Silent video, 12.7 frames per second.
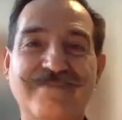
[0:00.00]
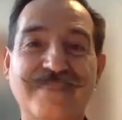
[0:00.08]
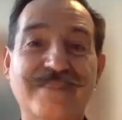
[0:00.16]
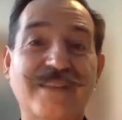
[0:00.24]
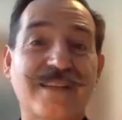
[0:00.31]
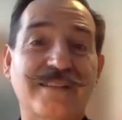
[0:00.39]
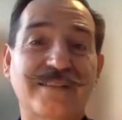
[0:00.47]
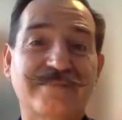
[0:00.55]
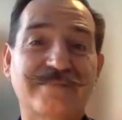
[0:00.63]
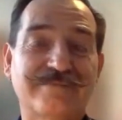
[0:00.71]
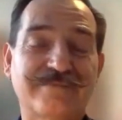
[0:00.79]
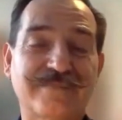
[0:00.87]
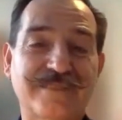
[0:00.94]
Exactly.
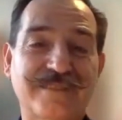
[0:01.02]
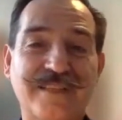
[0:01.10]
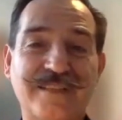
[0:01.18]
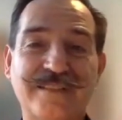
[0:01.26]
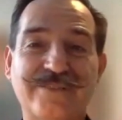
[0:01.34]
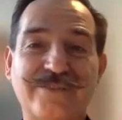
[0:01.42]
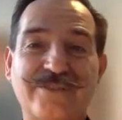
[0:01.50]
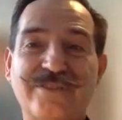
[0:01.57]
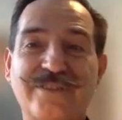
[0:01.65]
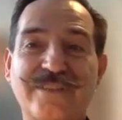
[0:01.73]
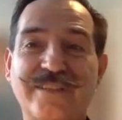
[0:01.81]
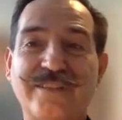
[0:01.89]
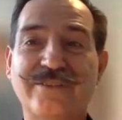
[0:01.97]
So it's
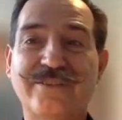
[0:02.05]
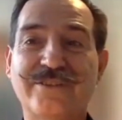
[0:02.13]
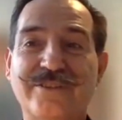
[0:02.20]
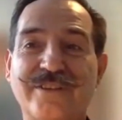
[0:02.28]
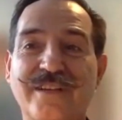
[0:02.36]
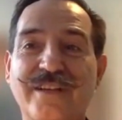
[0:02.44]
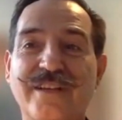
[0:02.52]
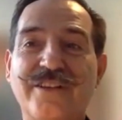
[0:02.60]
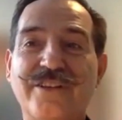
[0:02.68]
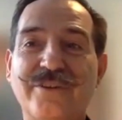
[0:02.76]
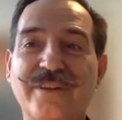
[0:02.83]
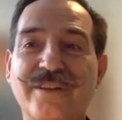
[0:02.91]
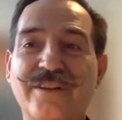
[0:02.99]
like,
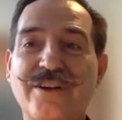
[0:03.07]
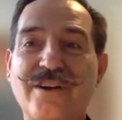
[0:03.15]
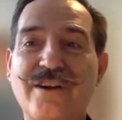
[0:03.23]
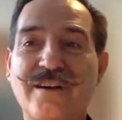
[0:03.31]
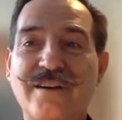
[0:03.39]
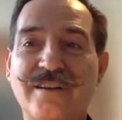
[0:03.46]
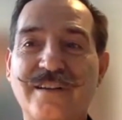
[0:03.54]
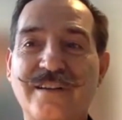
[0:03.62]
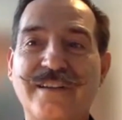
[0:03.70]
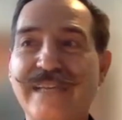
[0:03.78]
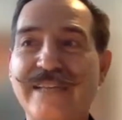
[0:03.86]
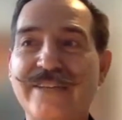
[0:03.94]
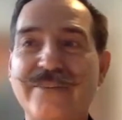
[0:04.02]
you're in the car
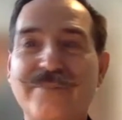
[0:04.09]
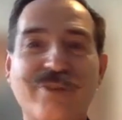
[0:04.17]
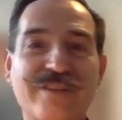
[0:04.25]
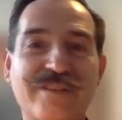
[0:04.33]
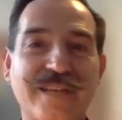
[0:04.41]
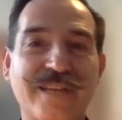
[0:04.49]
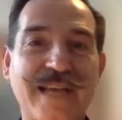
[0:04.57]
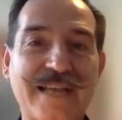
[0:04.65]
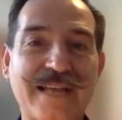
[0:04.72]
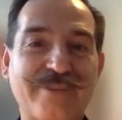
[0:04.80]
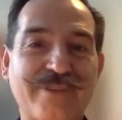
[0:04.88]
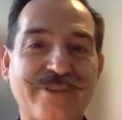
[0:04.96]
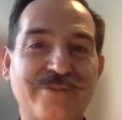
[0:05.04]
and then you press the
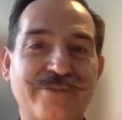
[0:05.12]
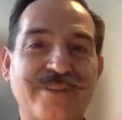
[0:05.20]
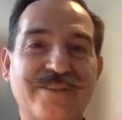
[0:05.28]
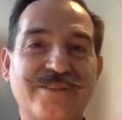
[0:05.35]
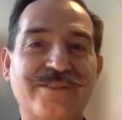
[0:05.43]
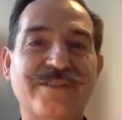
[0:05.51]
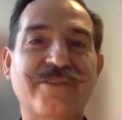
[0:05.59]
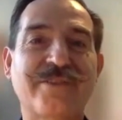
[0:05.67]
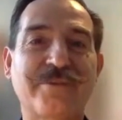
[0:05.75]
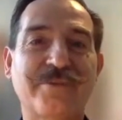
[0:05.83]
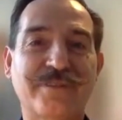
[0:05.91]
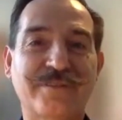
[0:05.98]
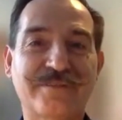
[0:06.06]
gas, but you don't touch the
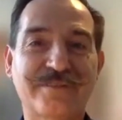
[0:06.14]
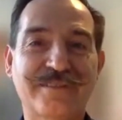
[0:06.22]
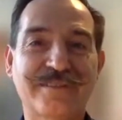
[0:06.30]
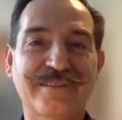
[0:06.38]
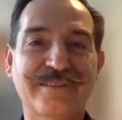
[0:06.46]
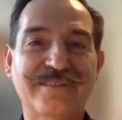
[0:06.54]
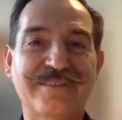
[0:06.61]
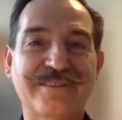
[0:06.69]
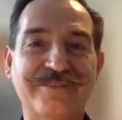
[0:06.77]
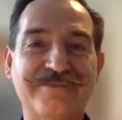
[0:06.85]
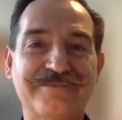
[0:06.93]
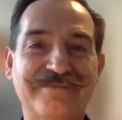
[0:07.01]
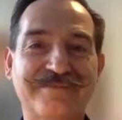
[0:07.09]
steering wheel.
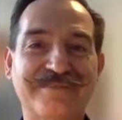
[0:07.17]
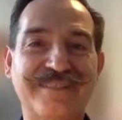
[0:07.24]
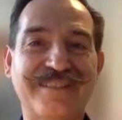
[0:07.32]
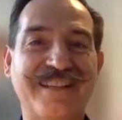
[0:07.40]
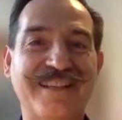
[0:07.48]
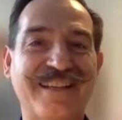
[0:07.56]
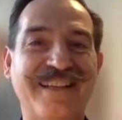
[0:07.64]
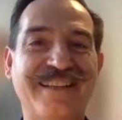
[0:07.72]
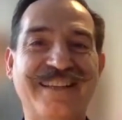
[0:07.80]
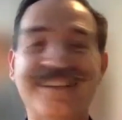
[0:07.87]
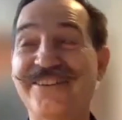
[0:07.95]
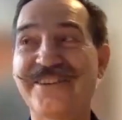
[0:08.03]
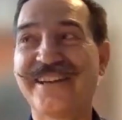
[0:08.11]
It's like,
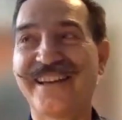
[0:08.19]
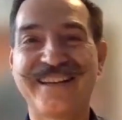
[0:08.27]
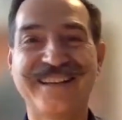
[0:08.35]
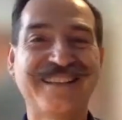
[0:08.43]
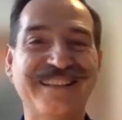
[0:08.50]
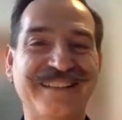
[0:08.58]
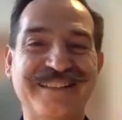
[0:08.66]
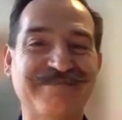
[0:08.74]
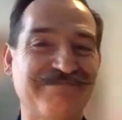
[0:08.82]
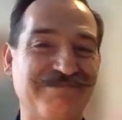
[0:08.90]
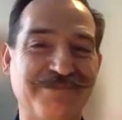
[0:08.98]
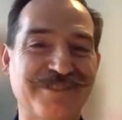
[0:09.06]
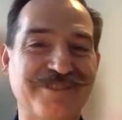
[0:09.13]
okay,
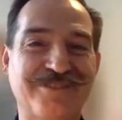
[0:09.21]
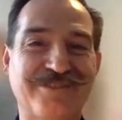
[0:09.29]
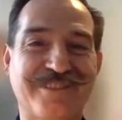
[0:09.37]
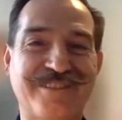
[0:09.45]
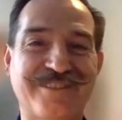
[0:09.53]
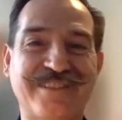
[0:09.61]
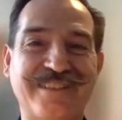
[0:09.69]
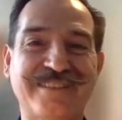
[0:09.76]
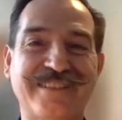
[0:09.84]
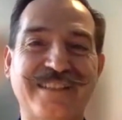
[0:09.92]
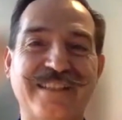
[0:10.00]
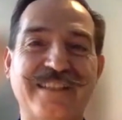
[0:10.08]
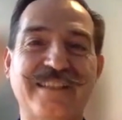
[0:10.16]
what's going on, right?